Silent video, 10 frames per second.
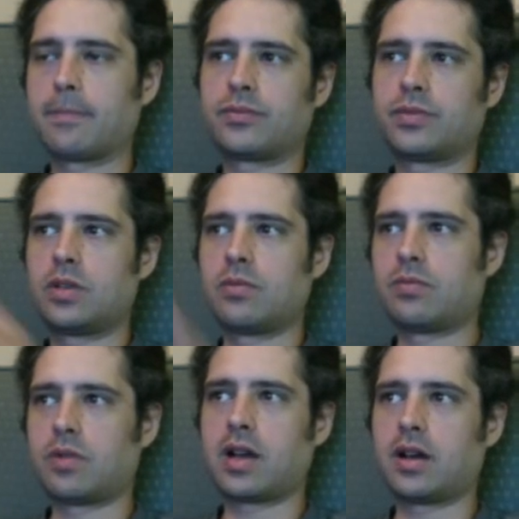Tomb
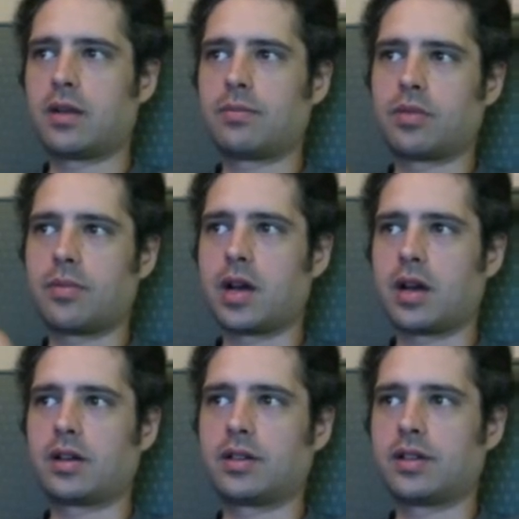Raider
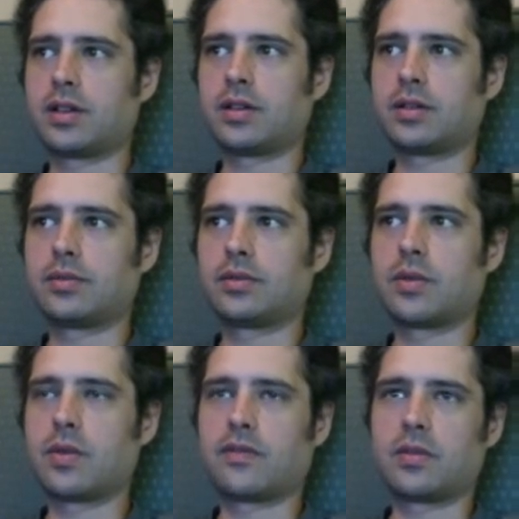prepared the
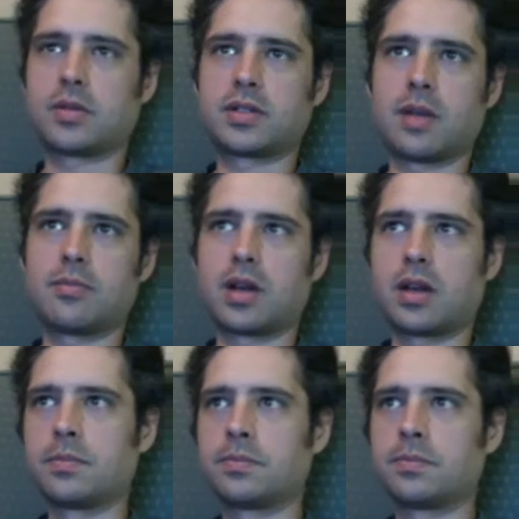way for Tom Brady,